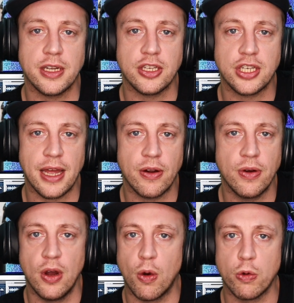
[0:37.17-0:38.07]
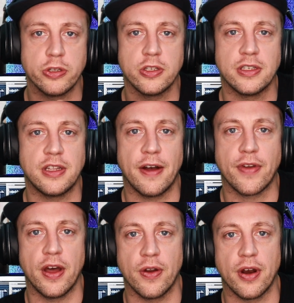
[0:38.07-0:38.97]
to the channel. All sorts of
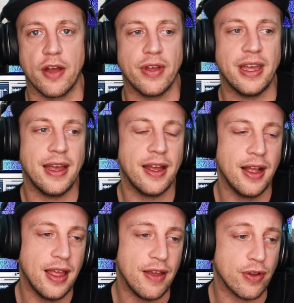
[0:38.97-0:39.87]
stuff going on over here.